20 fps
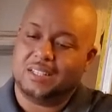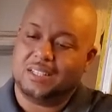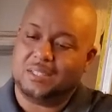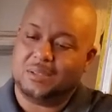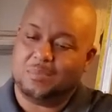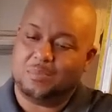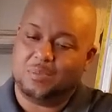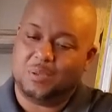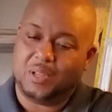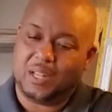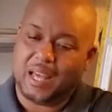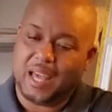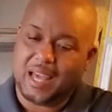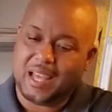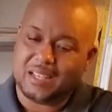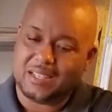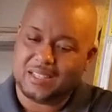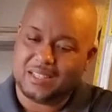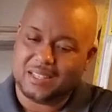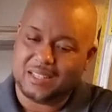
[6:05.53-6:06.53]
The
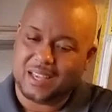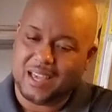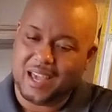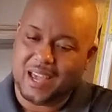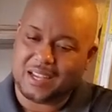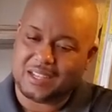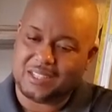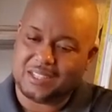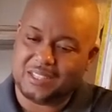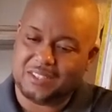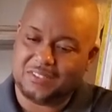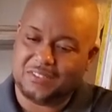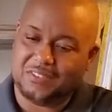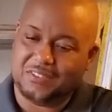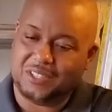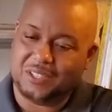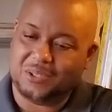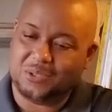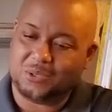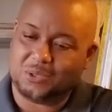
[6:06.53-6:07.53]
plastic actually
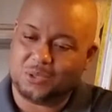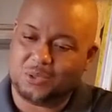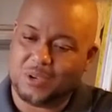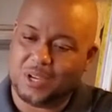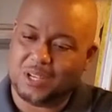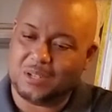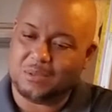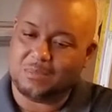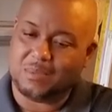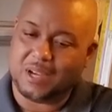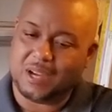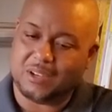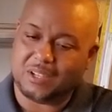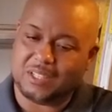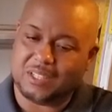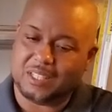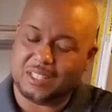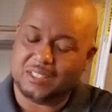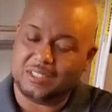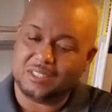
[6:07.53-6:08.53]
feels great about
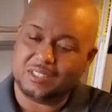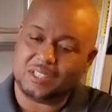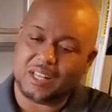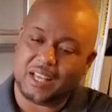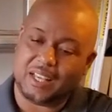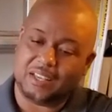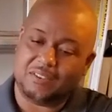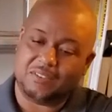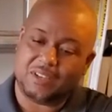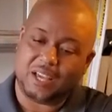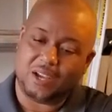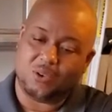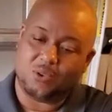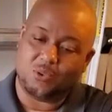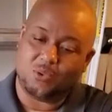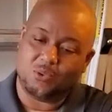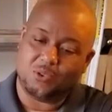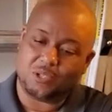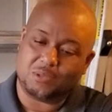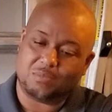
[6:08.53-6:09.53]
it. It looks like even that
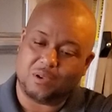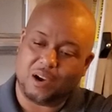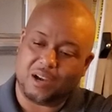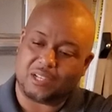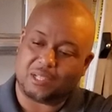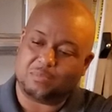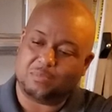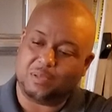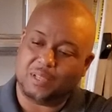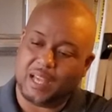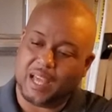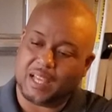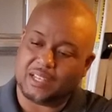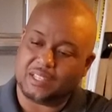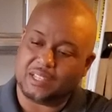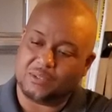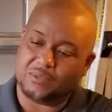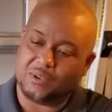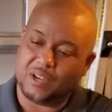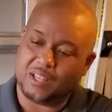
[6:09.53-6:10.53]
orange part is
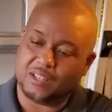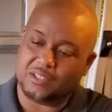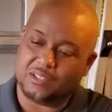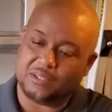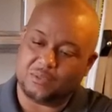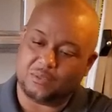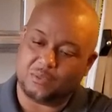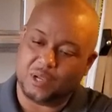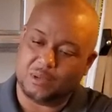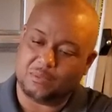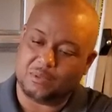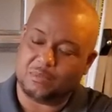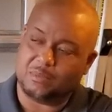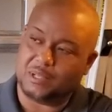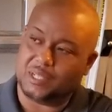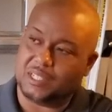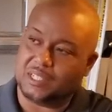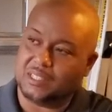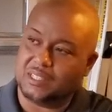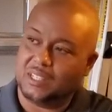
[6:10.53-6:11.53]
plastic rather than rubber,
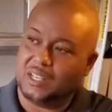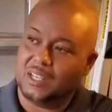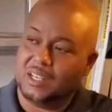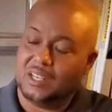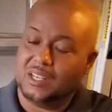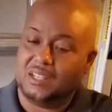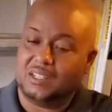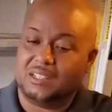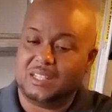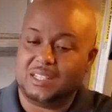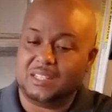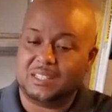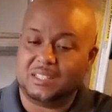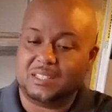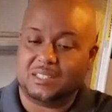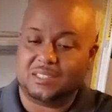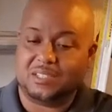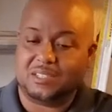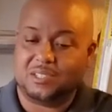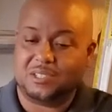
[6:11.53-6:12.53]
but it, they
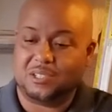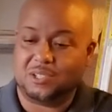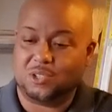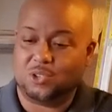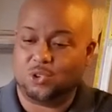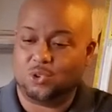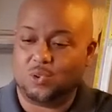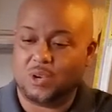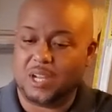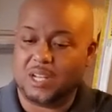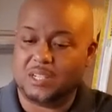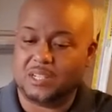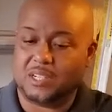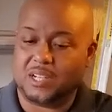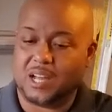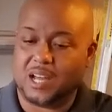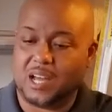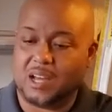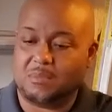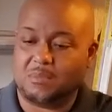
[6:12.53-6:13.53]
did such a great
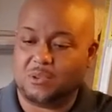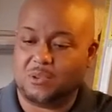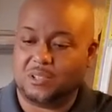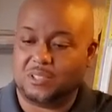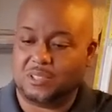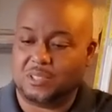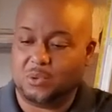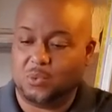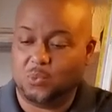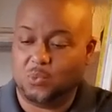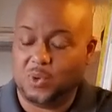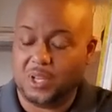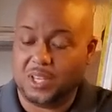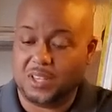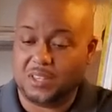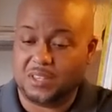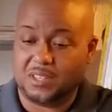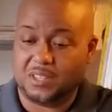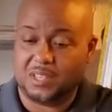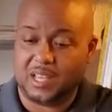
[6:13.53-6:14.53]
job on the
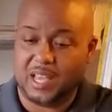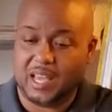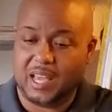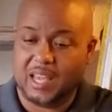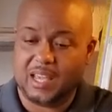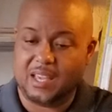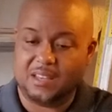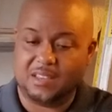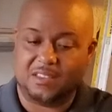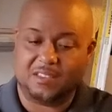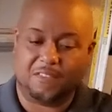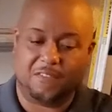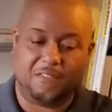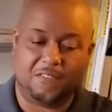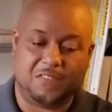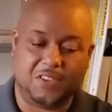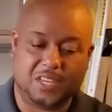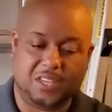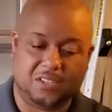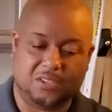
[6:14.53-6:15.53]
width and the
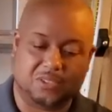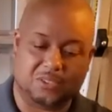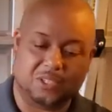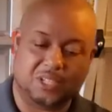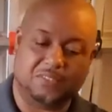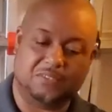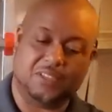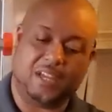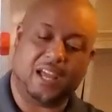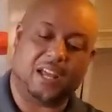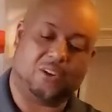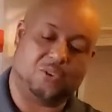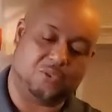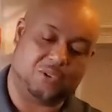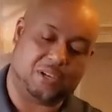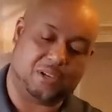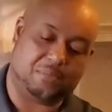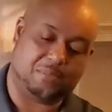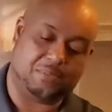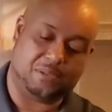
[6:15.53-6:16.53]
feel of that
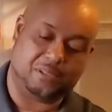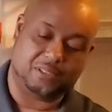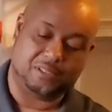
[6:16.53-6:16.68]
grip.